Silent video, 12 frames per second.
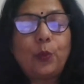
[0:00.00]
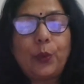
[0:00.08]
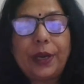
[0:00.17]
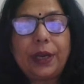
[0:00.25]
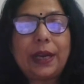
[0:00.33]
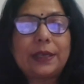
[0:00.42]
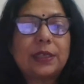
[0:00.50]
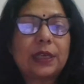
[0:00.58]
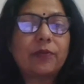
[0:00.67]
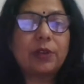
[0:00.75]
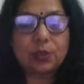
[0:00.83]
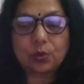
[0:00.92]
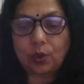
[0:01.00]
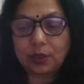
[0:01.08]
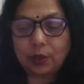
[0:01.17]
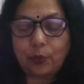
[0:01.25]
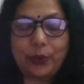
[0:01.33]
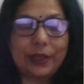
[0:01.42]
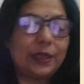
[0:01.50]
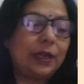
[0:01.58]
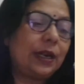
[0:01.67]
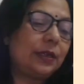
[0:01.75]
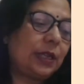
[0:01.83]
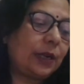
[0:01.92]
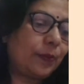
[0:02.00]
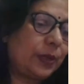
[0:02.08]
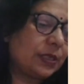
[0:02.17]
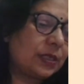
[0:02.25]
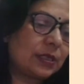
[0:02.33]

wind, et cetera is called the weather at that place.